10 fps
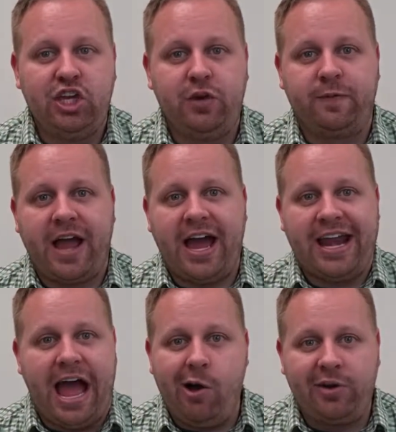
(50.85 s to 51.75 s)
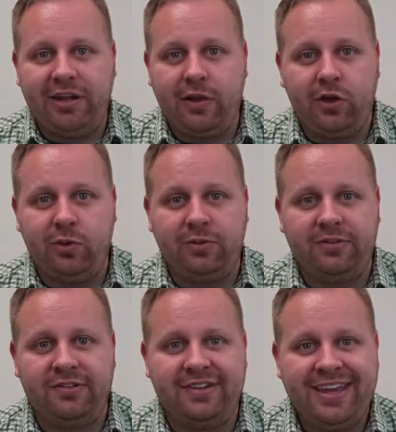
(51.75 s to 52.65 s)
You've got holiday
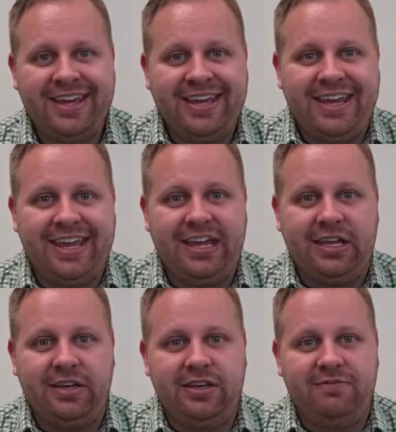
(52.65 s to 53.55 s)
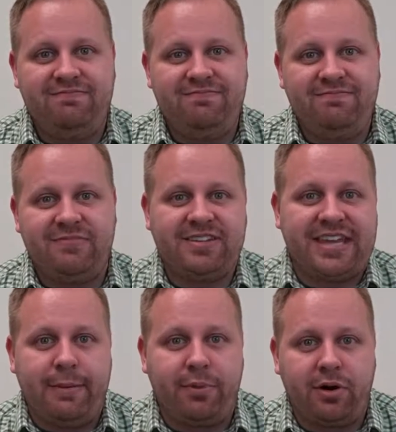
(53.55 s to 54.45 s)
loans in
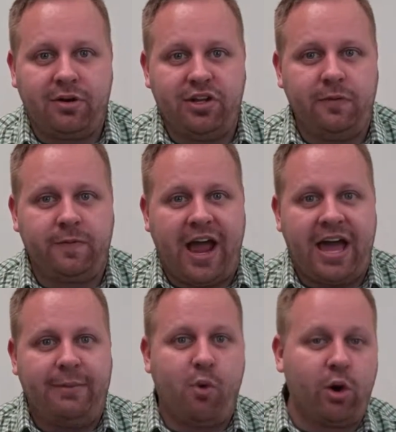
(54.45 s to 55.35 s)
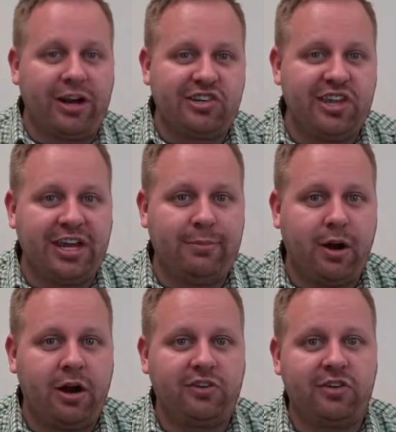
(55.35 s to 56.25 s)
December. You've got a mortgage thing in
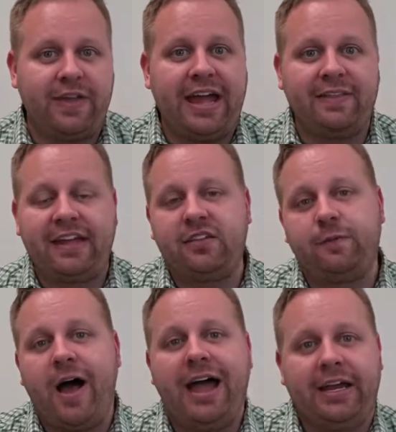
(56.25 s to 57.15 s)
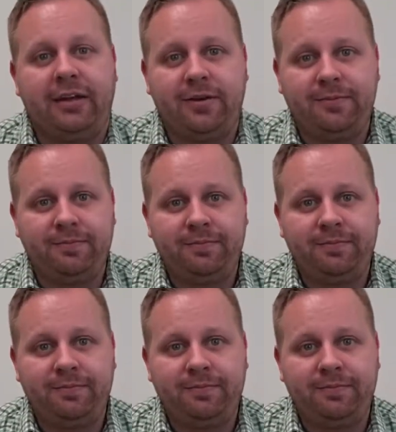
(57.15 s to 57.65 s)
March. So that's fine.